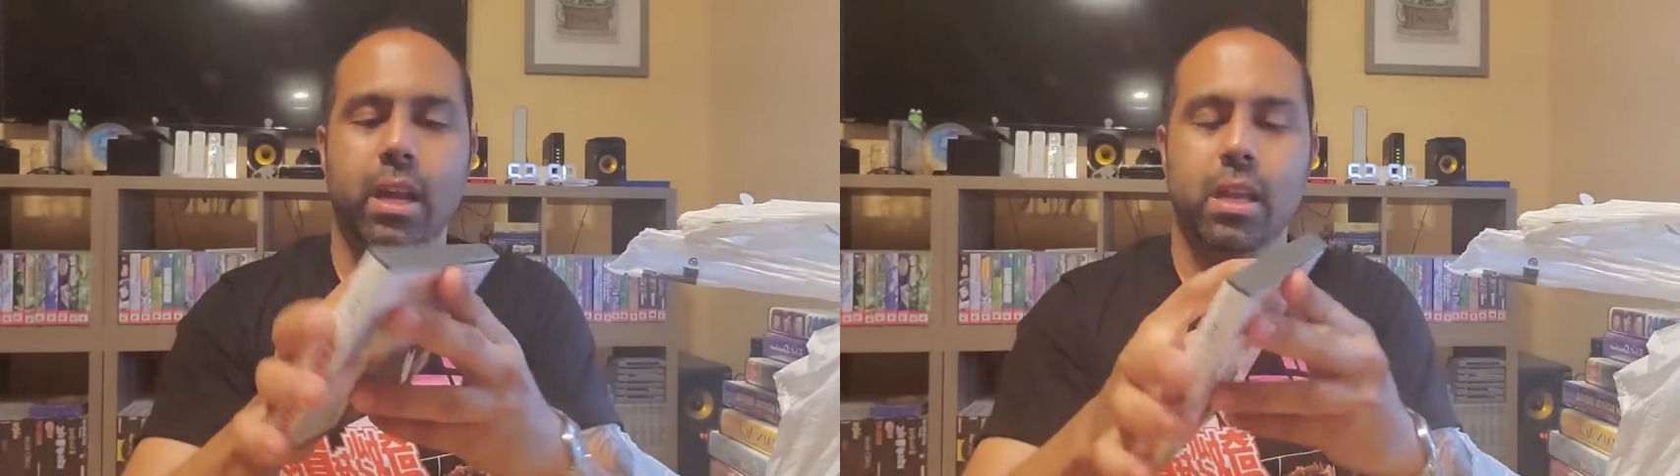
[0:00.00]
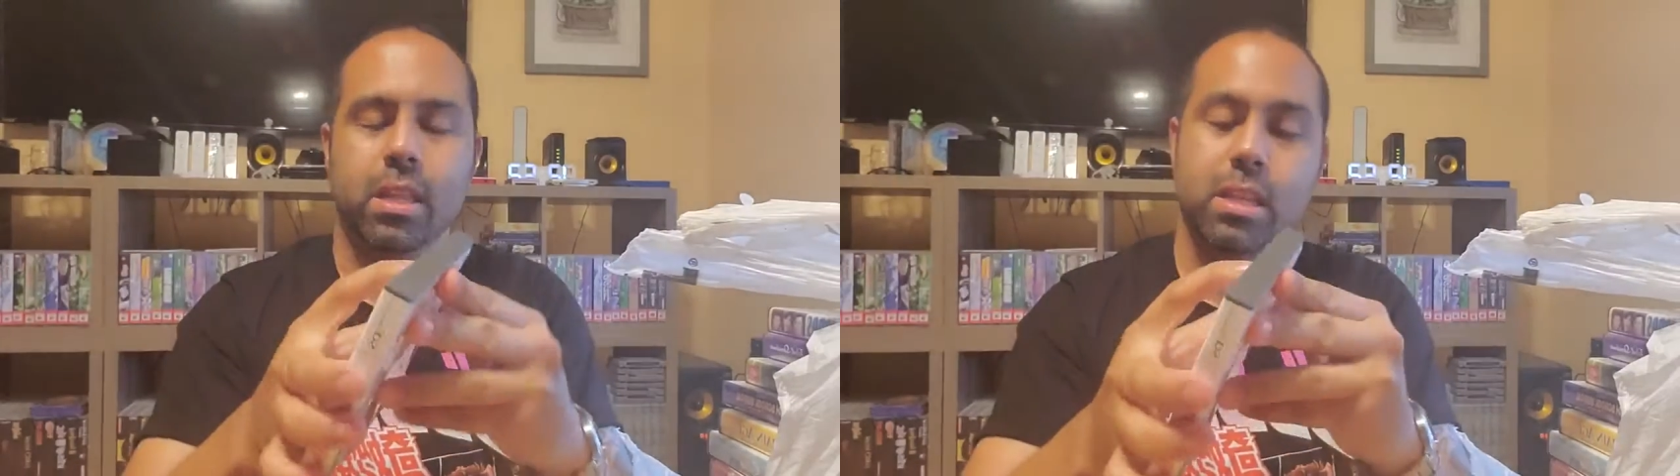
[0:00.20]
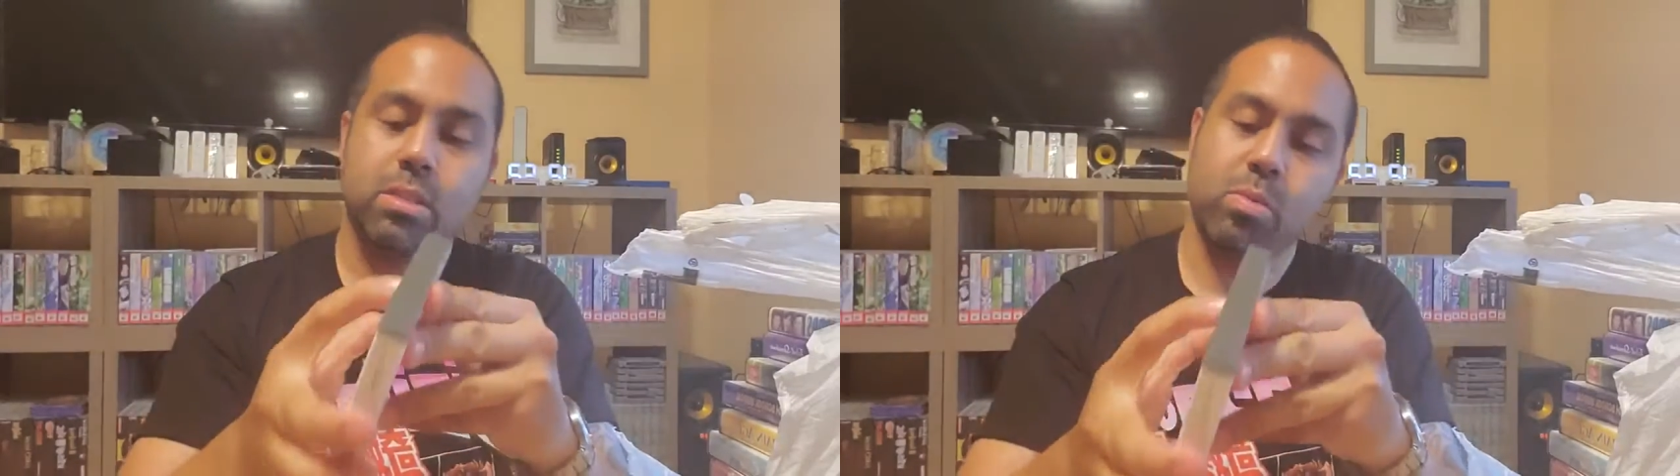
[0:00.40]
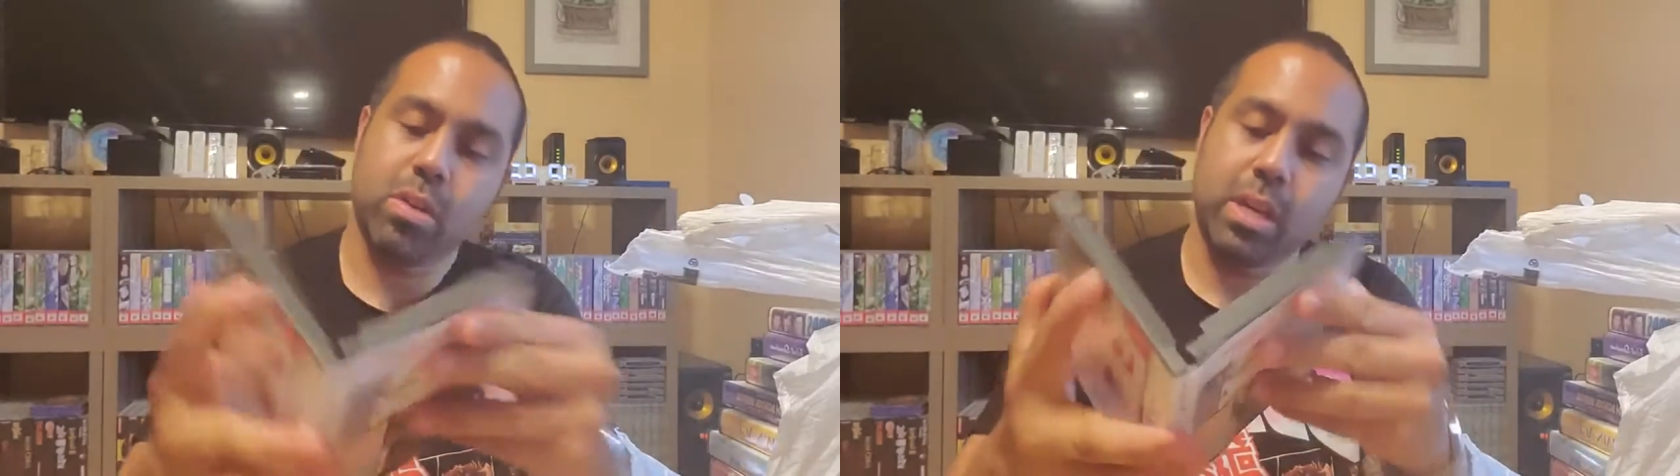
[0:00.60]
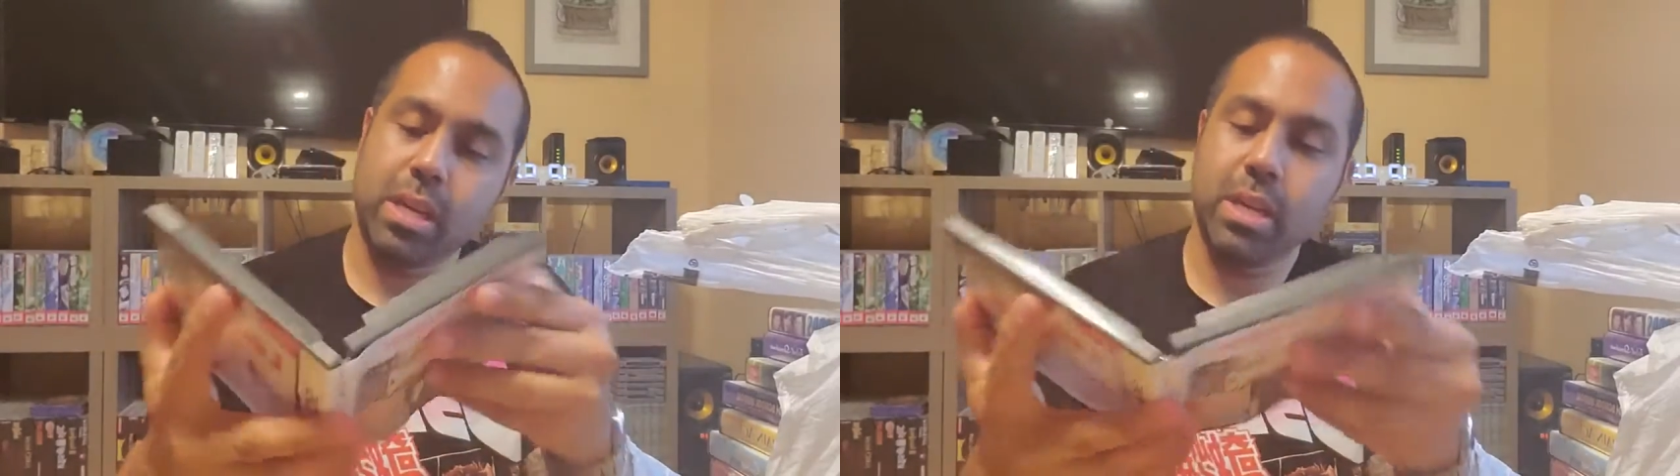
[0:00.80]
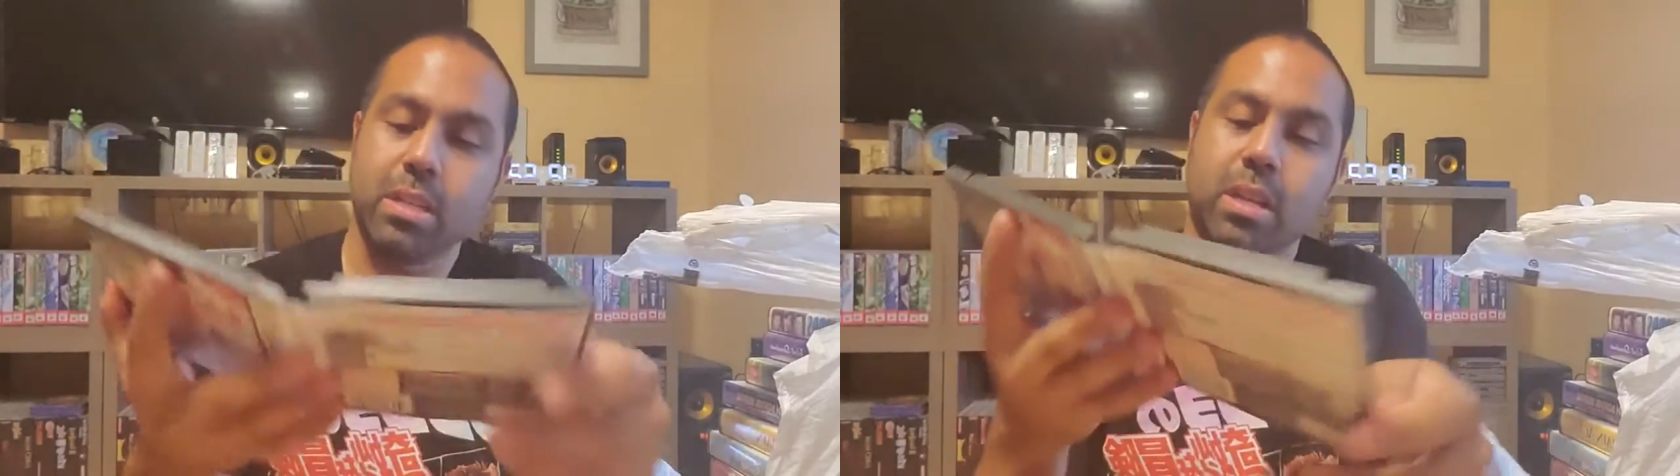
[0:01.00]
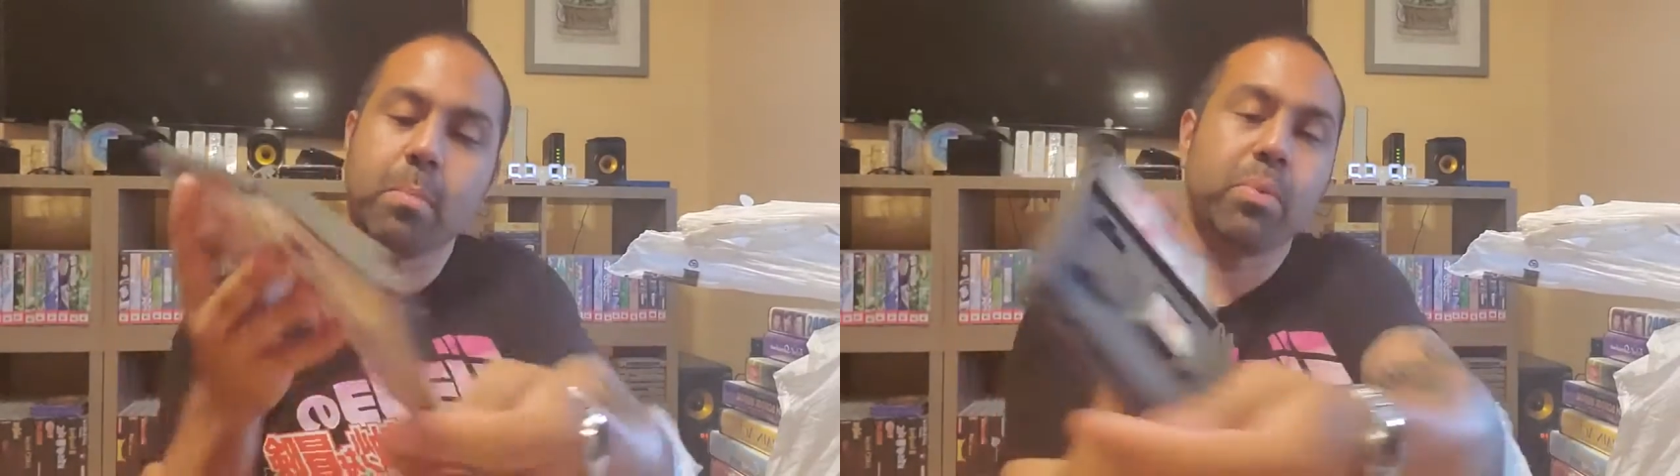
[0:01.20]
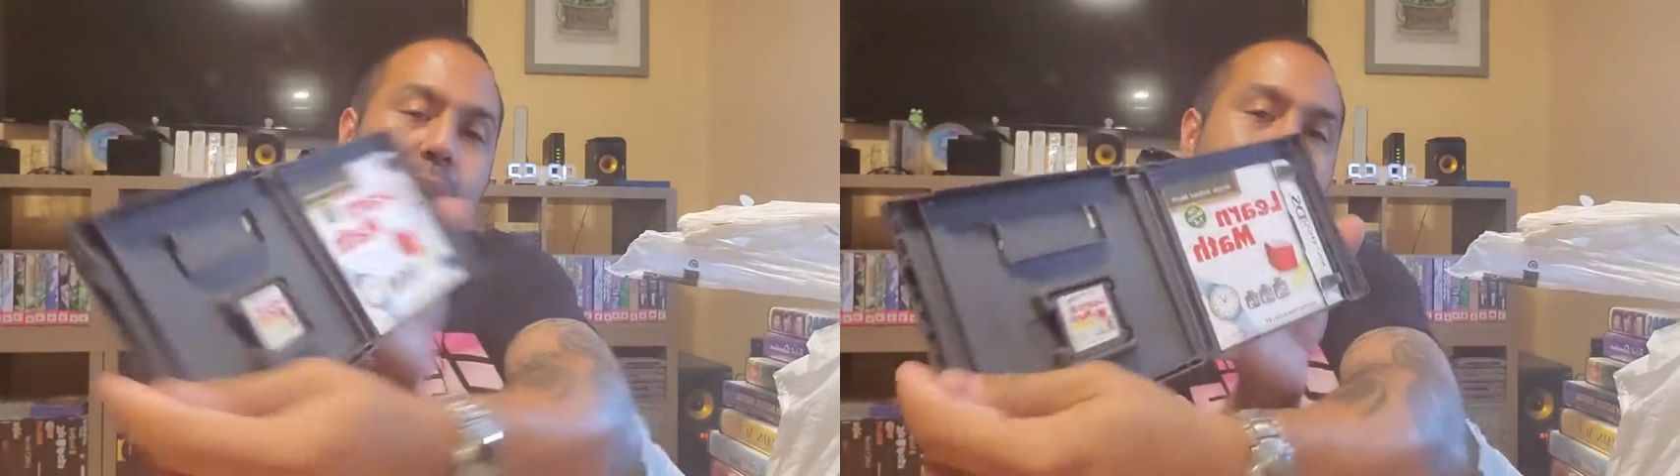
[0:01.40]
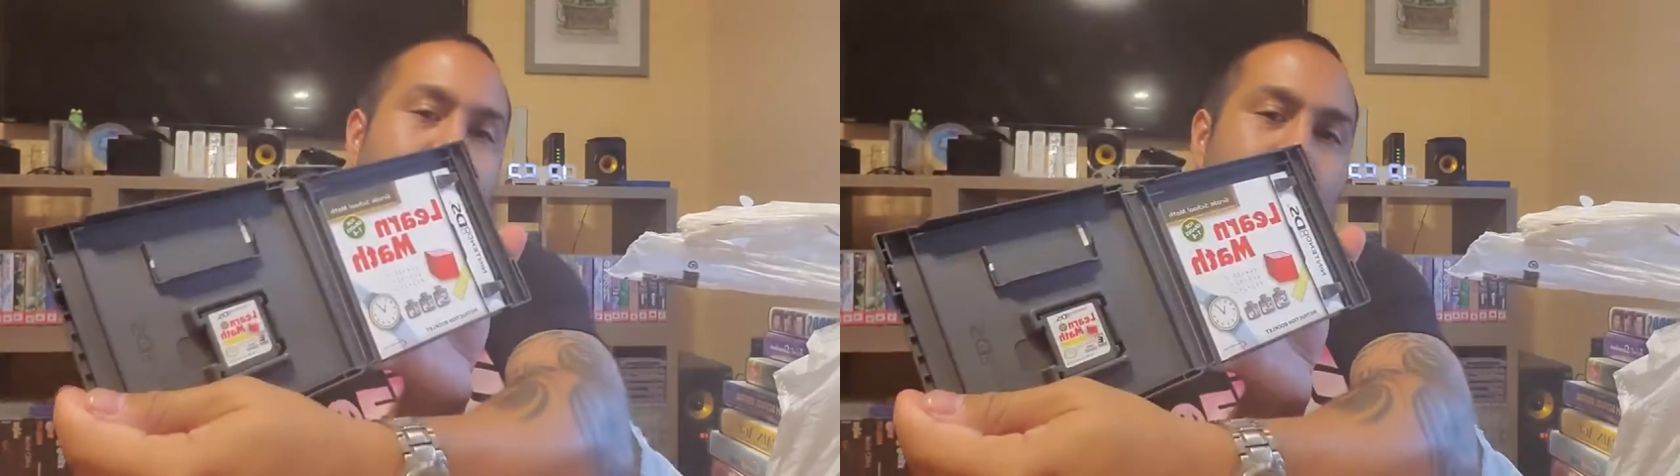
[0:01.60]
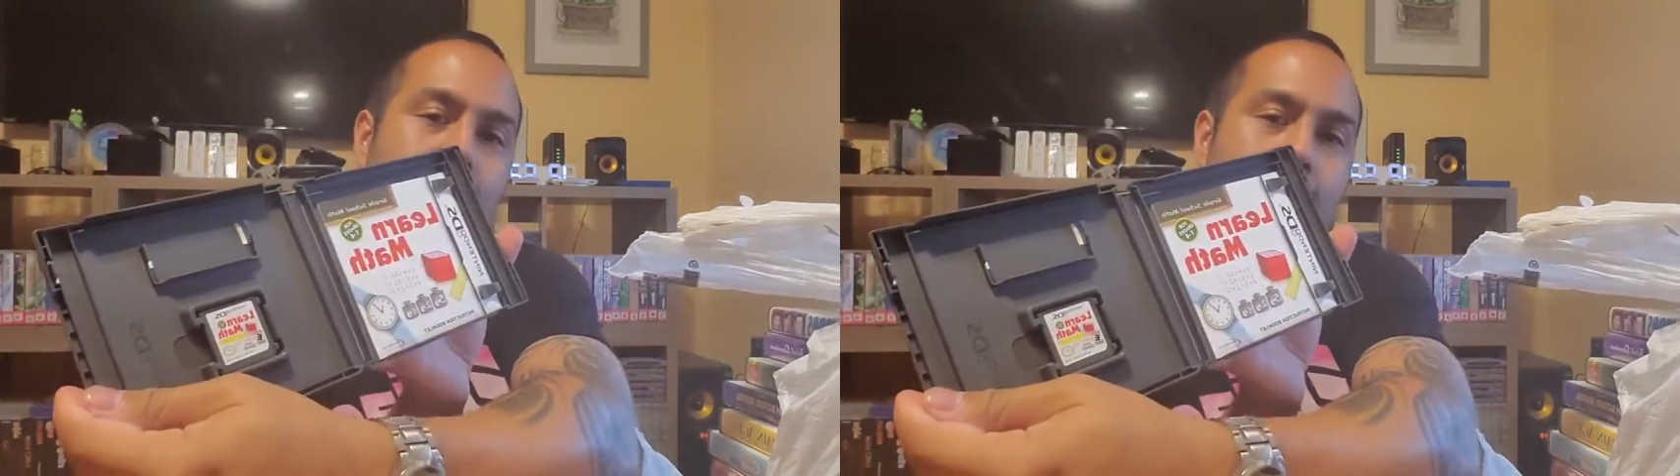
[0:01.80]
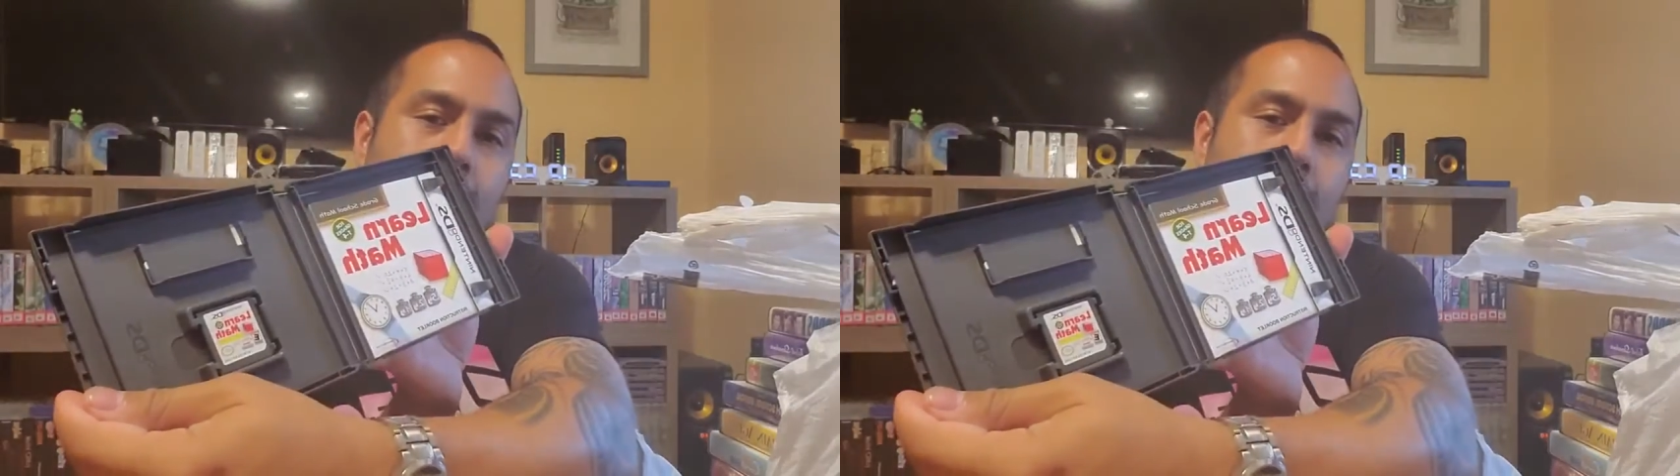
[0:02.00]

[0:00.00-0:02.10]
it, this one is complete game